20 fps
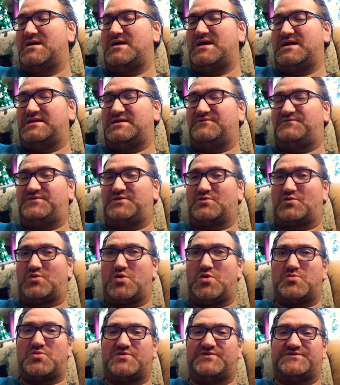And if the
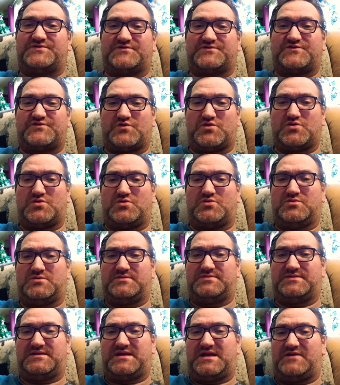rumors are true
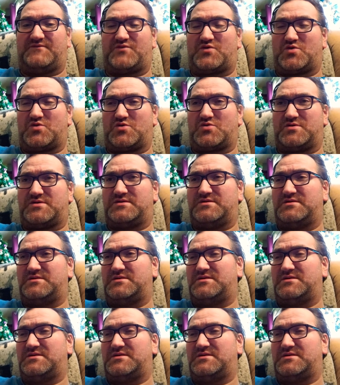that I heard